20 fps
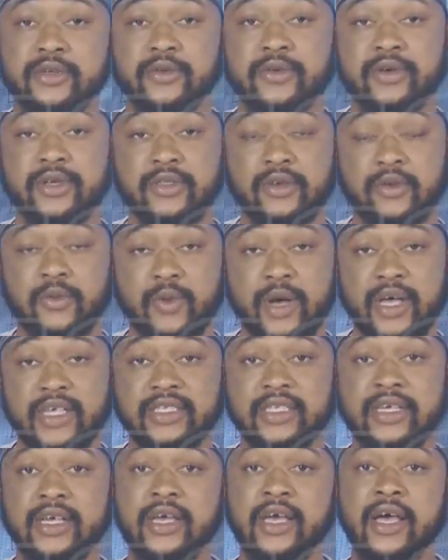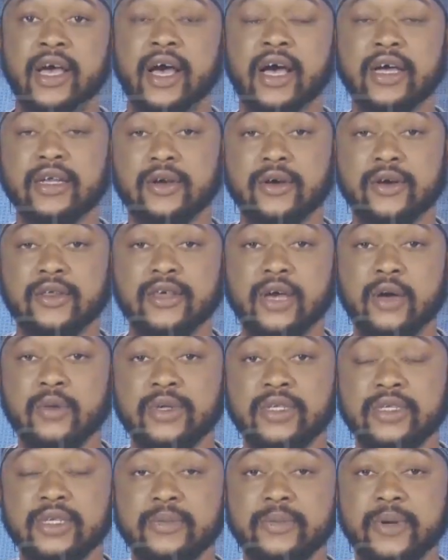you know, in the West and other
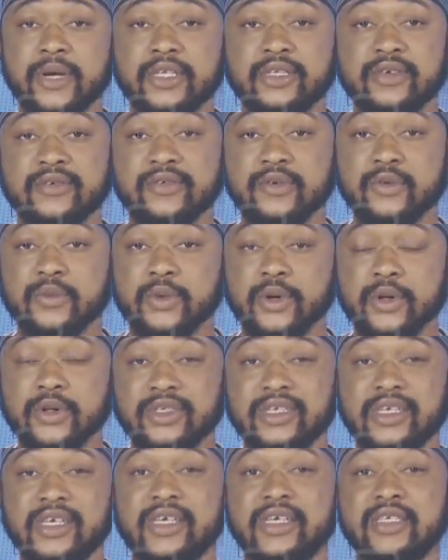Western parts of the world,